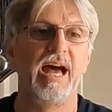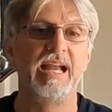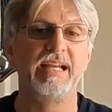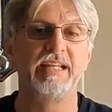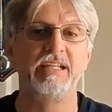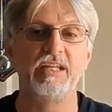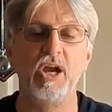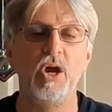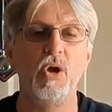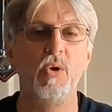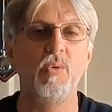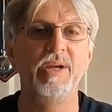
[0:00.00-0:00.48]

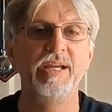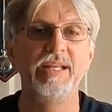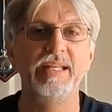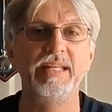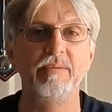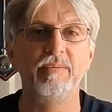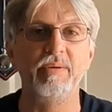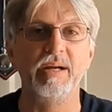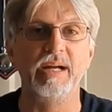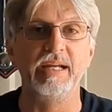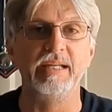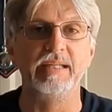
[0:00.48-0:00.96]
I go
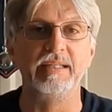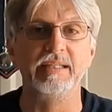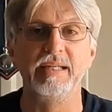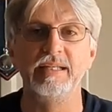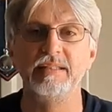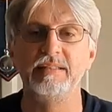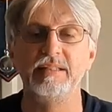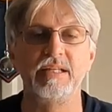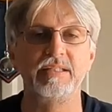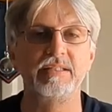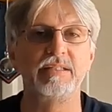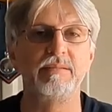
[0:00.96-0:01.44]
anyway.
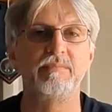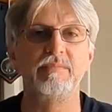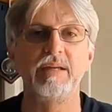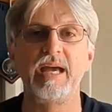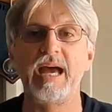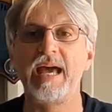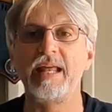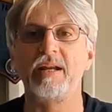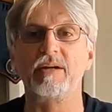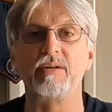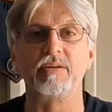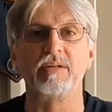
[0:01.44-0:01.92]
It doesn't
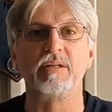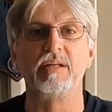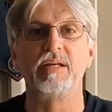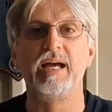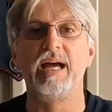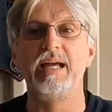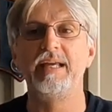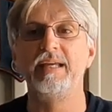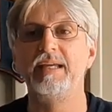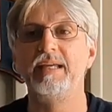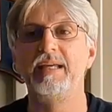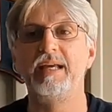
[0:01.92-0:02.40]
matter.
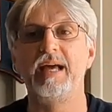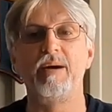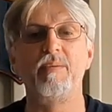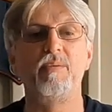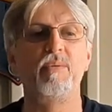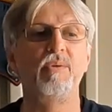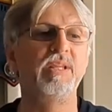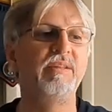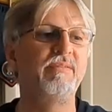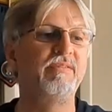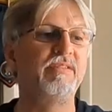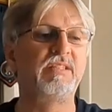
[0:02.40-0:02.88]
I,
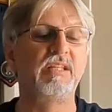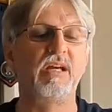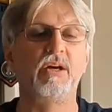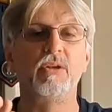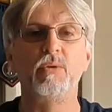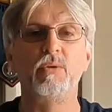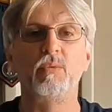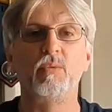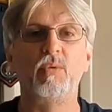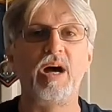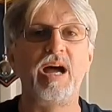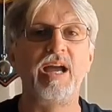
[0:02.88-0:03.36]
I won't even
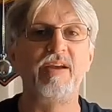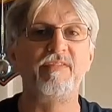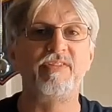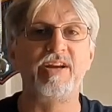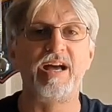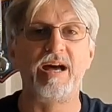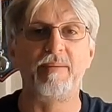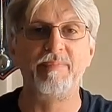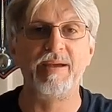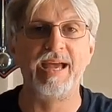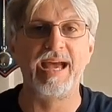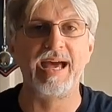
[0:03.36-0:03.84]
tell the wife
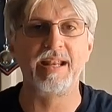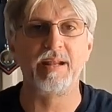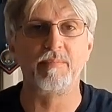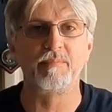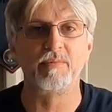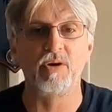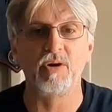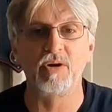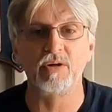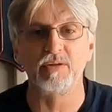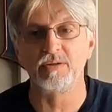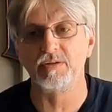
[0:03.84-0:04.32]
how bad
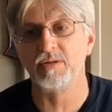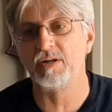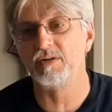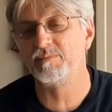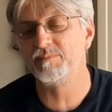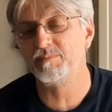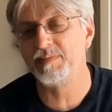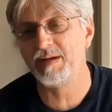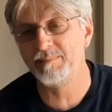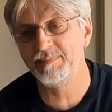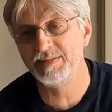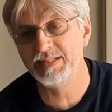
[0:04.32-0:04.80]
I'm hurt, or
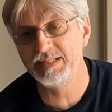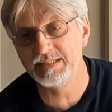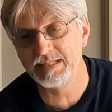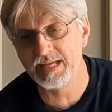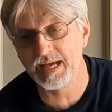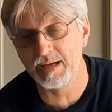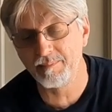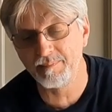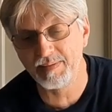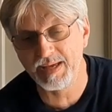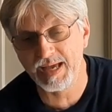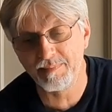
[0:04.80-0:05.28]
my knee,
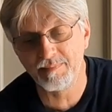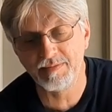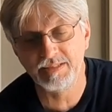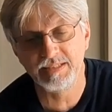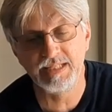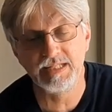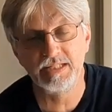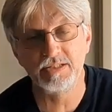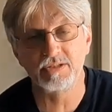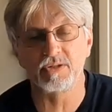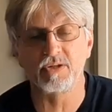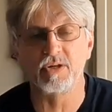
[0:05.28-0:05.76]
how bad my
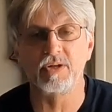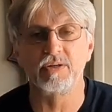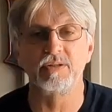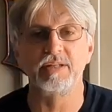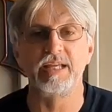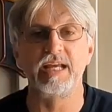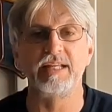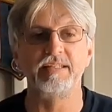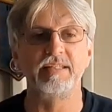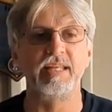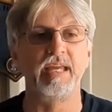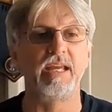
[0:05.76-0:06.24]
knees are
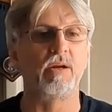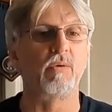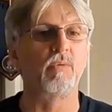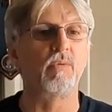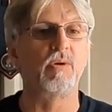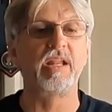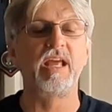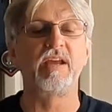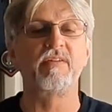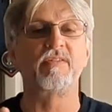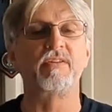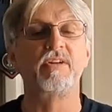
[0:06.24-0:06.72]
hurting that day, or
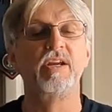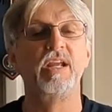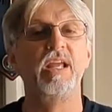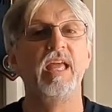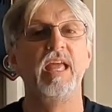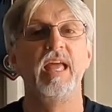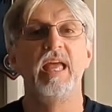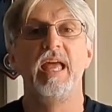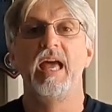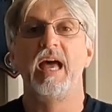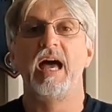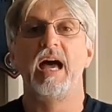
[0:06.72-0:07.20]
whatever.
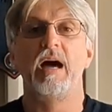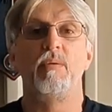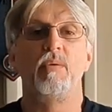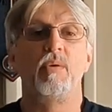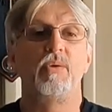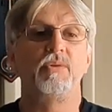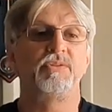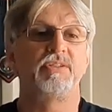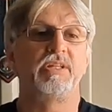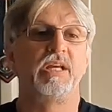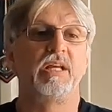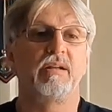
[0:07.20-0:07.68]
I
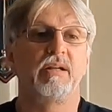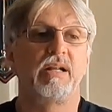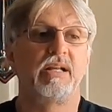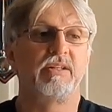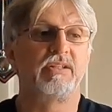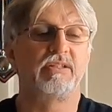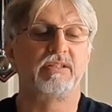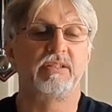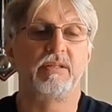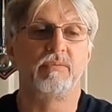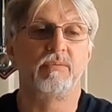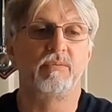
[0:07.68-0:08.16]
won't tell her.
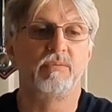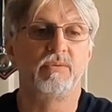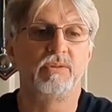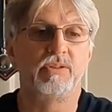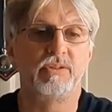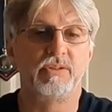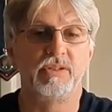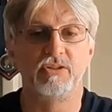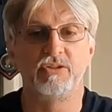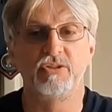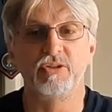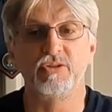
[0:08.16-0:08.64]
I just say,
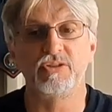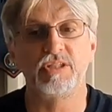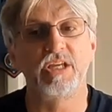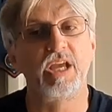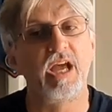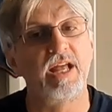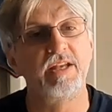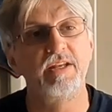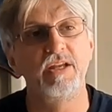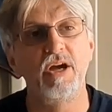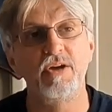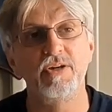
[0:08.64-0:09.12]
but she'll
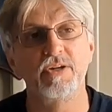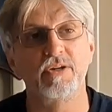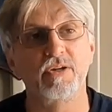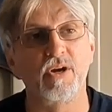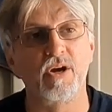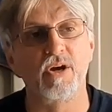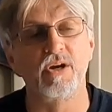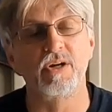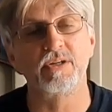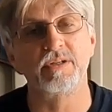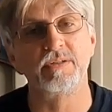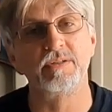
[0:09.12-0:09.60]
say, I know you're
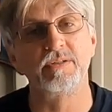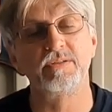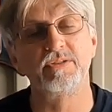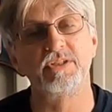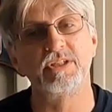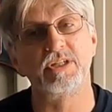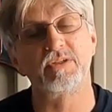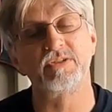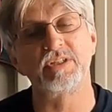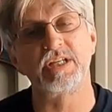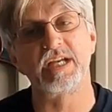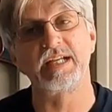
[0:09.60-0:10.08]
hurting.
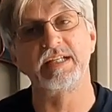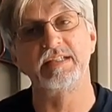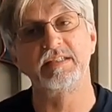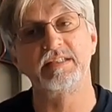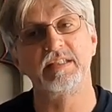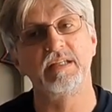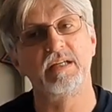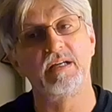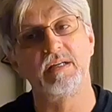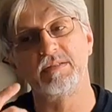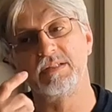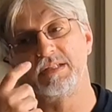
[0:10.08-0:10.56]
She goes, I can
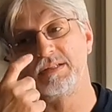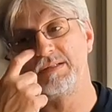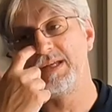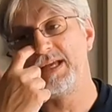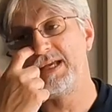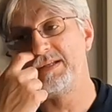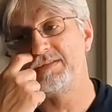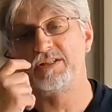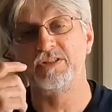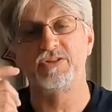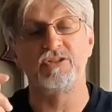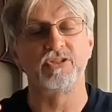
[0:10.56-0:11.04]
tell. I am
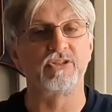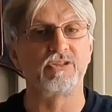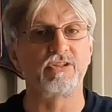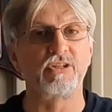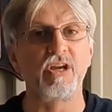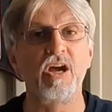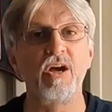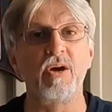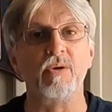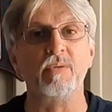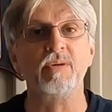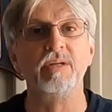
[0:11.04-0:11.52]
like, let's
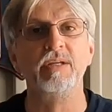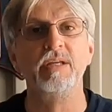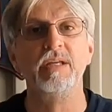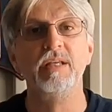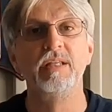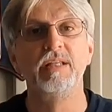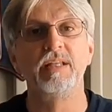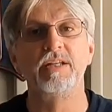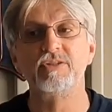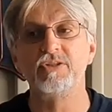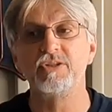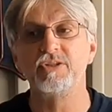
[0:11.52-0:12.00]
just go.
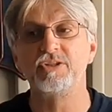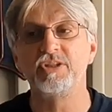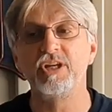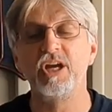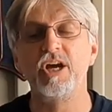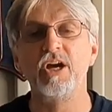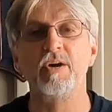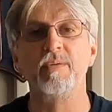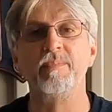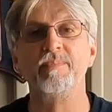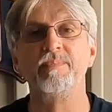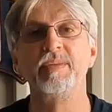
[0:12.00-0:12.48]
Let's just
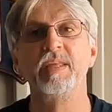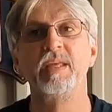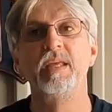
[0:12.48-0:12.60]
go.